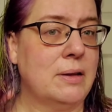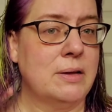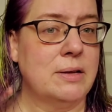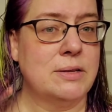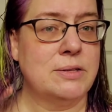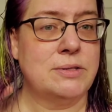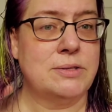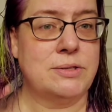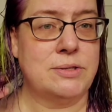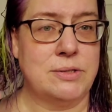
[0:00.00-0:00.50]

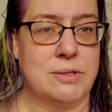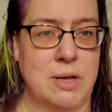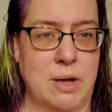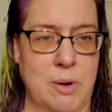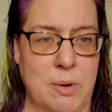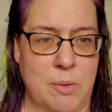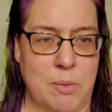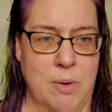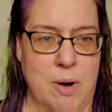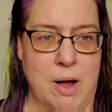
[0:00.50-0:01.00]

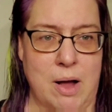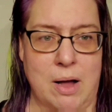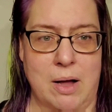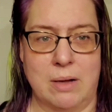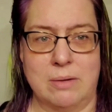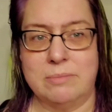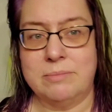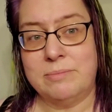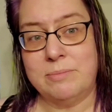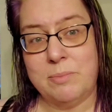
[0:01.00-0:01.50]
So
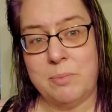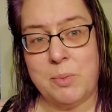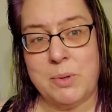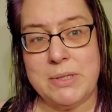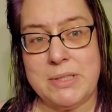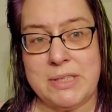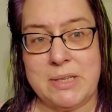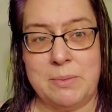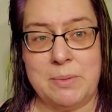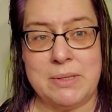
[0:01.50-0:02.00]
we'll
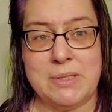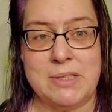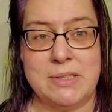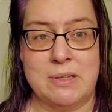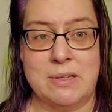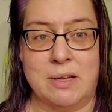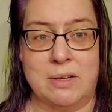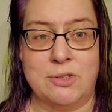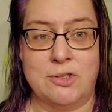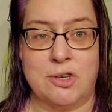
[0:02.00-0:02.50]
see once it's
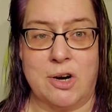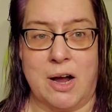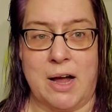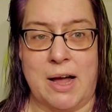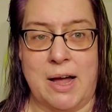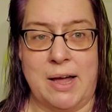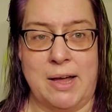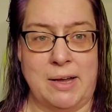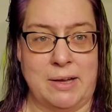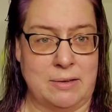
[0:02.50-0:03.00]
all
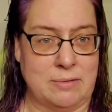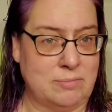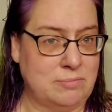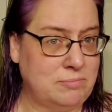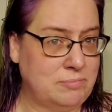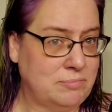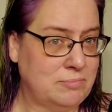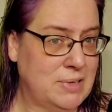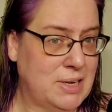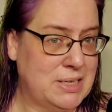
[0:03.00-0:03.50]
dry and
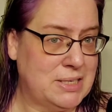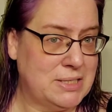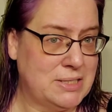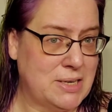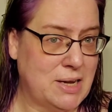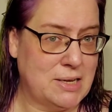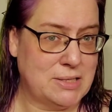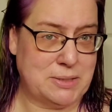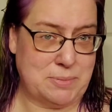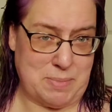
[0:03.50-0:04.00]
I just
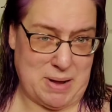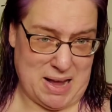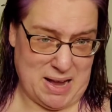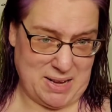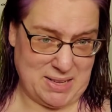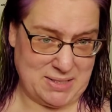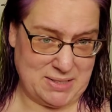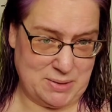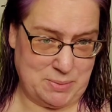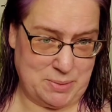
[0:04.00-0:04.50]
toss it back
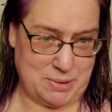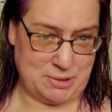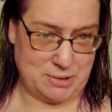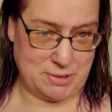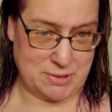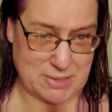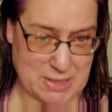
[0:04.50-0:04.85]
and see what it looks